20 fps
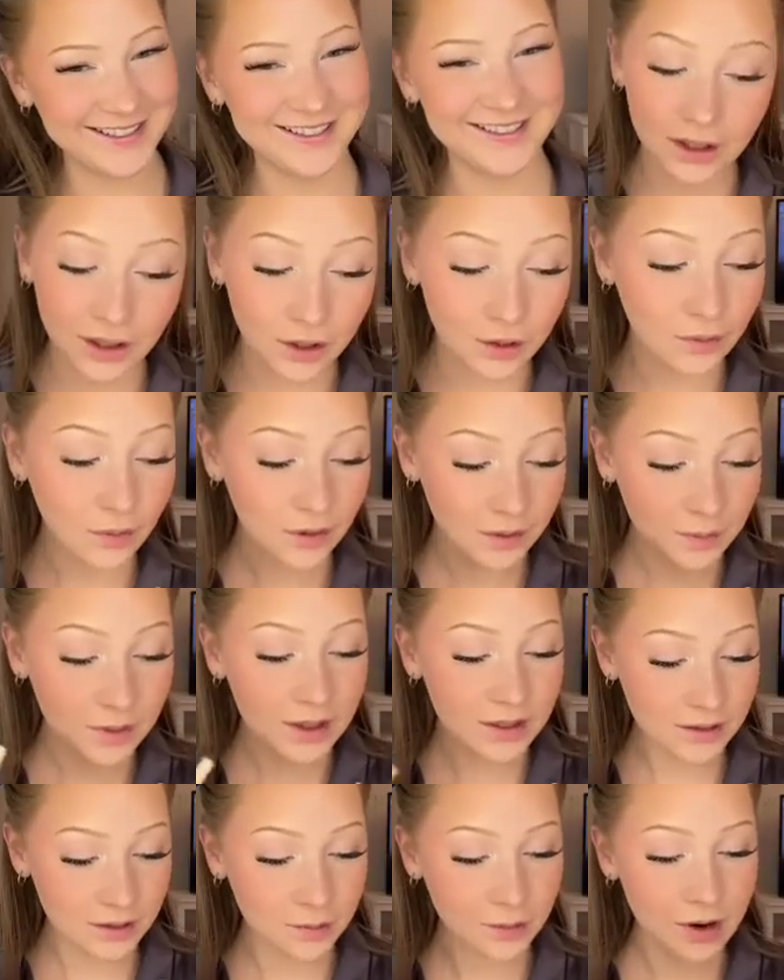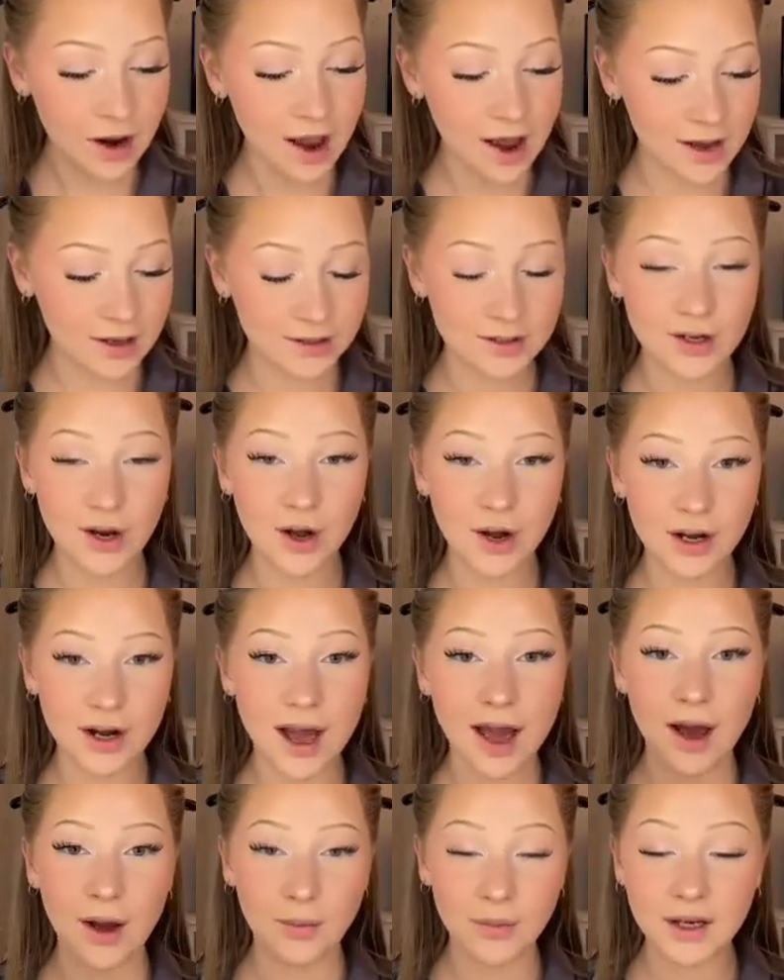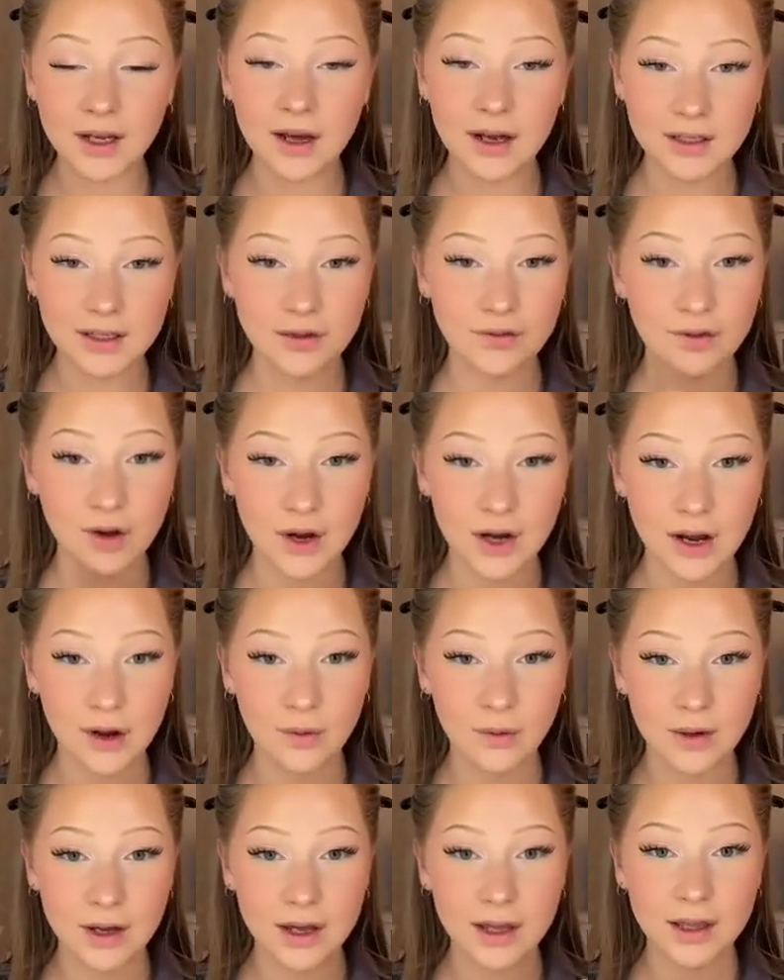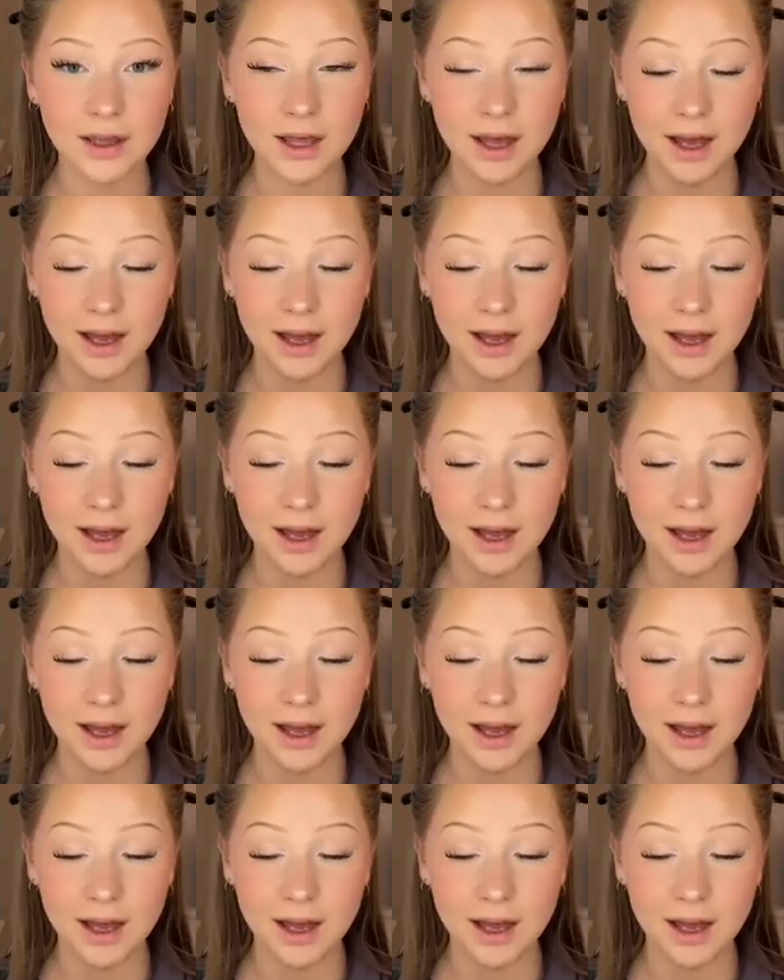you would be surprised on how many guys I've gone out with